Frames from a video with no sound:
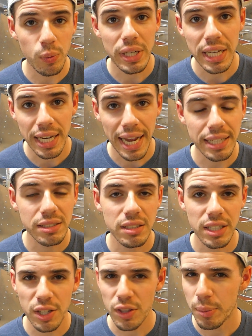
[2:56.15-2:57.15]
we had asked
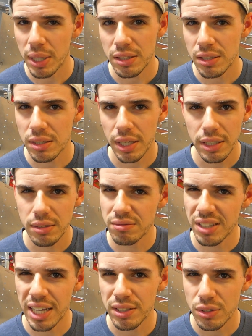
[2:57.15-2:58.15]
Zenith about this like
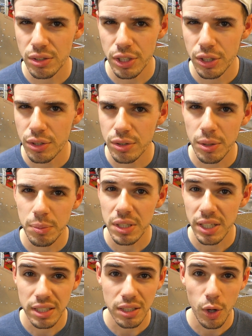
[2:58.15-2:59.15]
last year or something
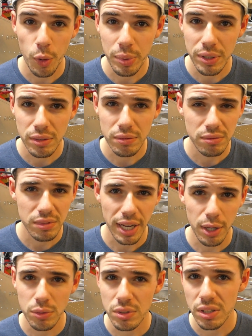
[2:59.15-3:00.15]
like the open
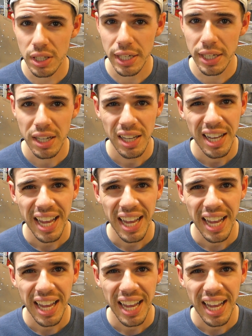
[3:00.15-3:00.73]
house thing,